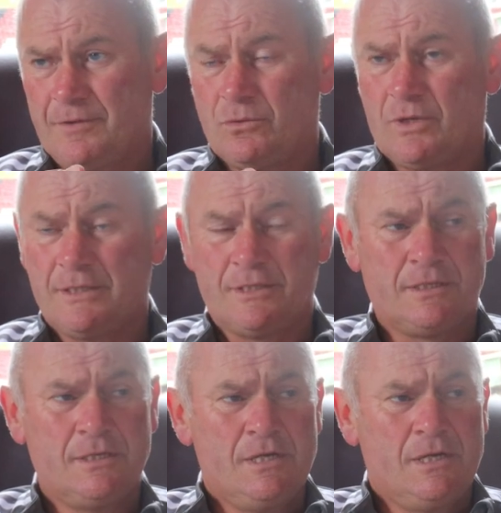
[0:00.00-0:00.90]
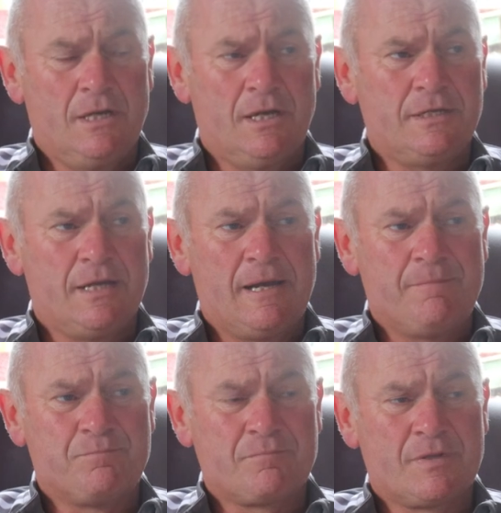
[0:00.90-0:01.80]
and all that, you know,
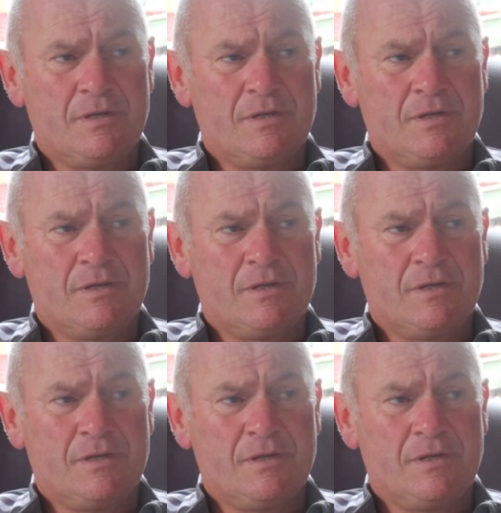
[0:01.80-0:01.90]
and.